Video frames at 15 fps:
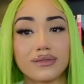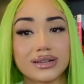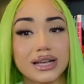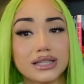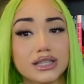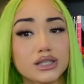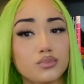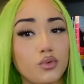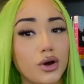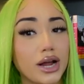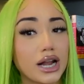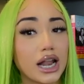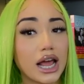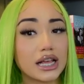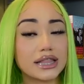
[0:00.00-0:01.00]
Because at this
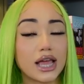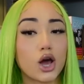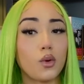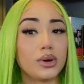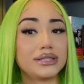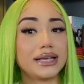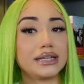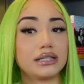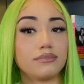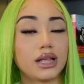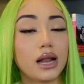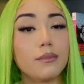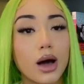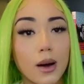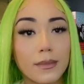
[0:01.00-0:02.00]
point, like, they always saying
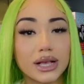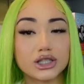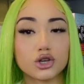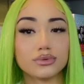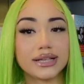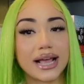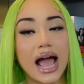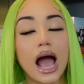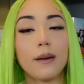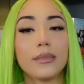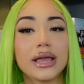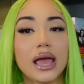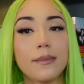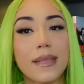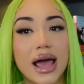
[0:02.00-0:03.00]
something about me. So it's like, how am I
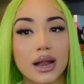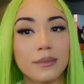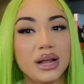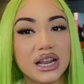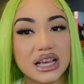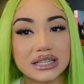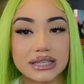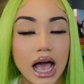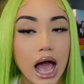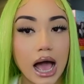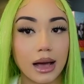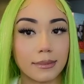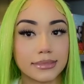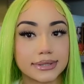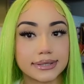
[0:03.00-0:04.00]
getting mad a million
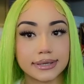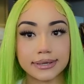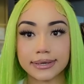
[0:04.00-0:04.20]
times?